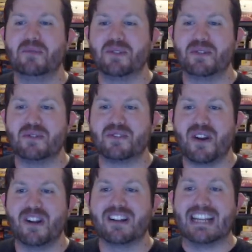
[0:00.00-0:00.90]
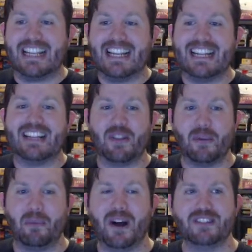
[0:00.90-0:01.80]
to start getting the
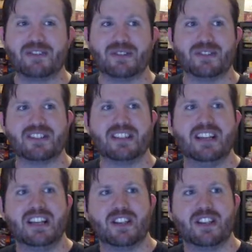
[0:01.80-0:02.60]
puzzles, you